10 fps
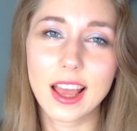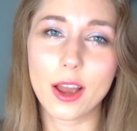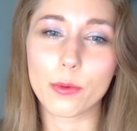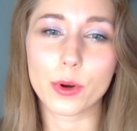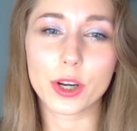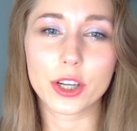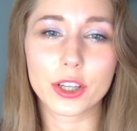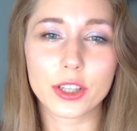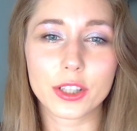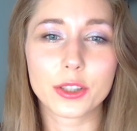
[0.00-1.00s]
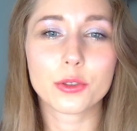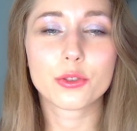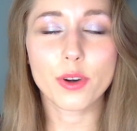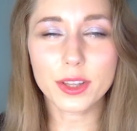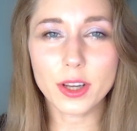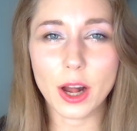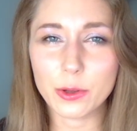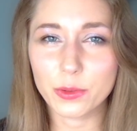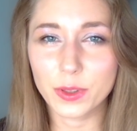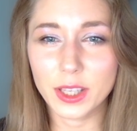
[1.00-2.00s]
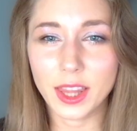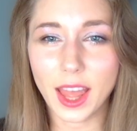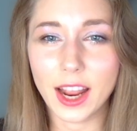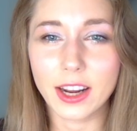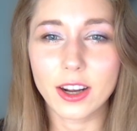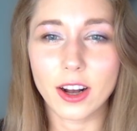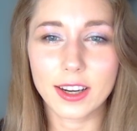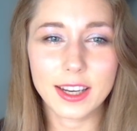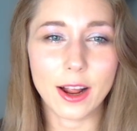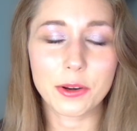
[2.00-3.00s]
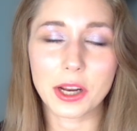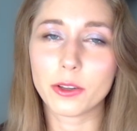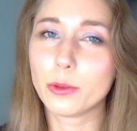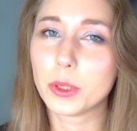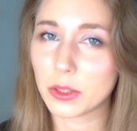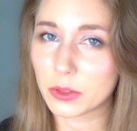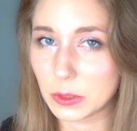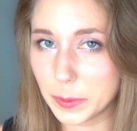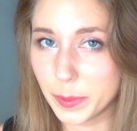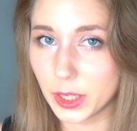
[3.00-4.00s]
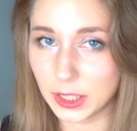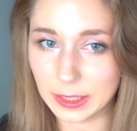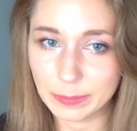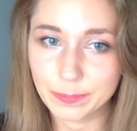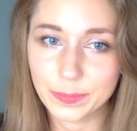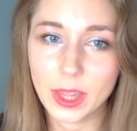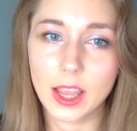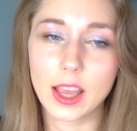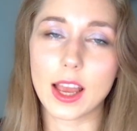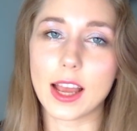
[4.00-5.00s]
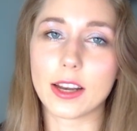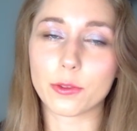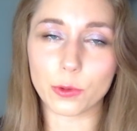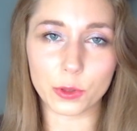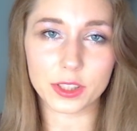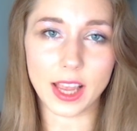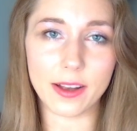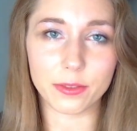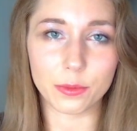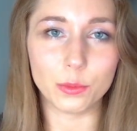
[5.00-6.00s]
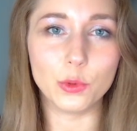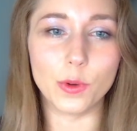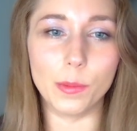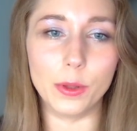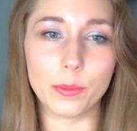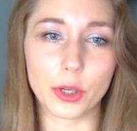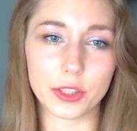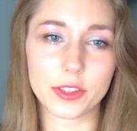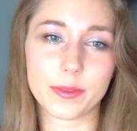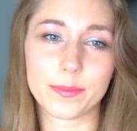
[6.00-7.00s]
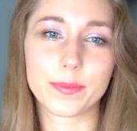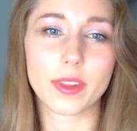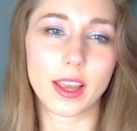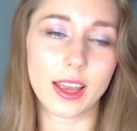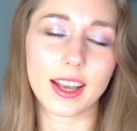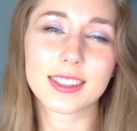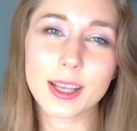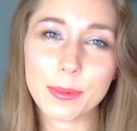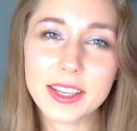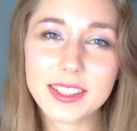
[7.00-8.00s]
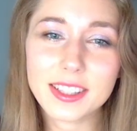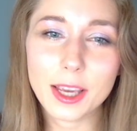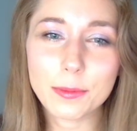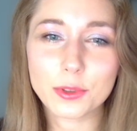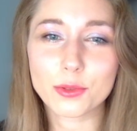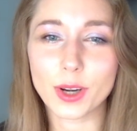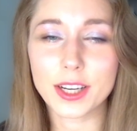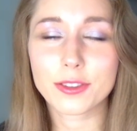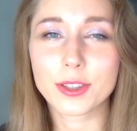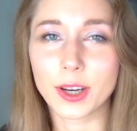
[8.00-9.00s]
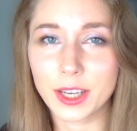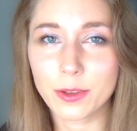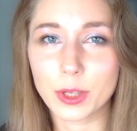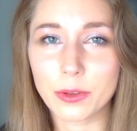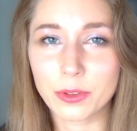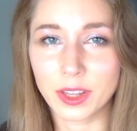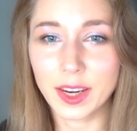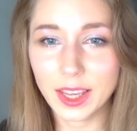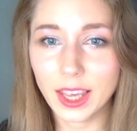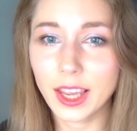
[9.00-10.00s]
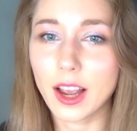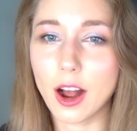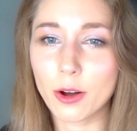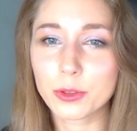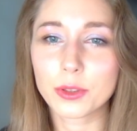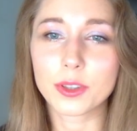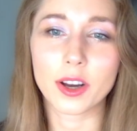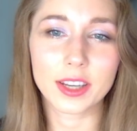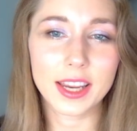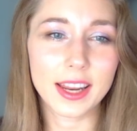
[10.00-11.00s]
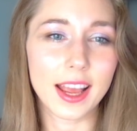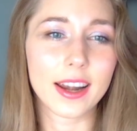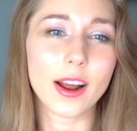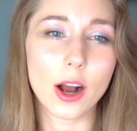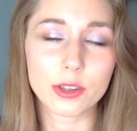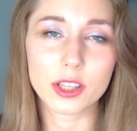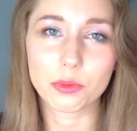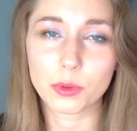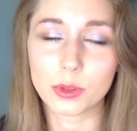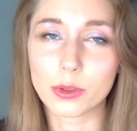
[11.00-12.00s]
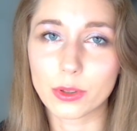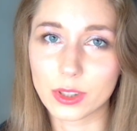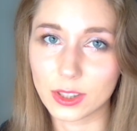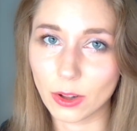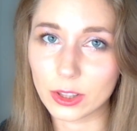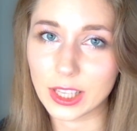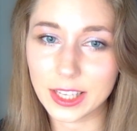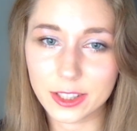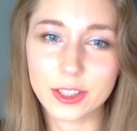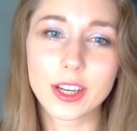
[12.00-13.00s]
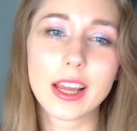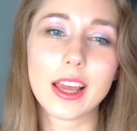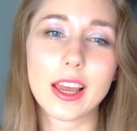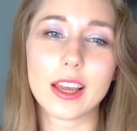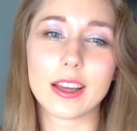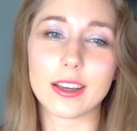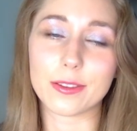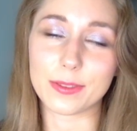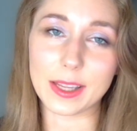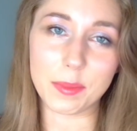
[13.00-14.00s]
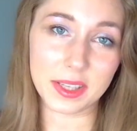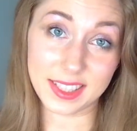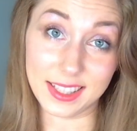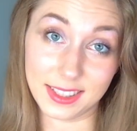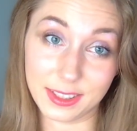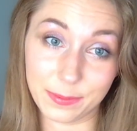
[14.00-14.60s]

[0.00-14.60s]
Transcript: where you draw the outfit and cut it out and glue it onto the body. And of course have movable parts. Except I skipped straight to cutting without thinking how to cut it and how this would look on the doll later, if that makes sense.